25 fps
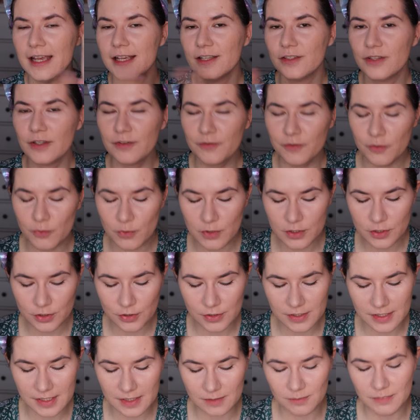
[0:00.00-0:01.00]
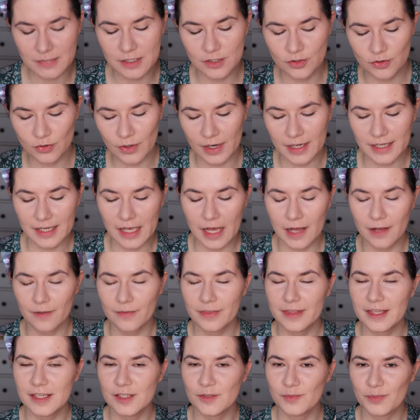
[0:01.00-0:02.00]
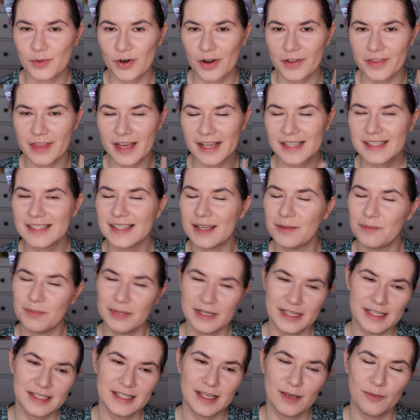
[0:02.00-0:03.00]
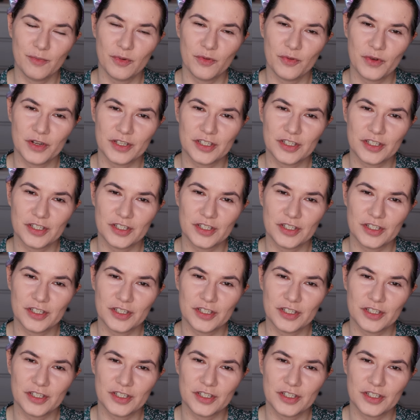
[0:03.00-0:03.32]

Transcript: So if you want to see me trying out these products, then please keep on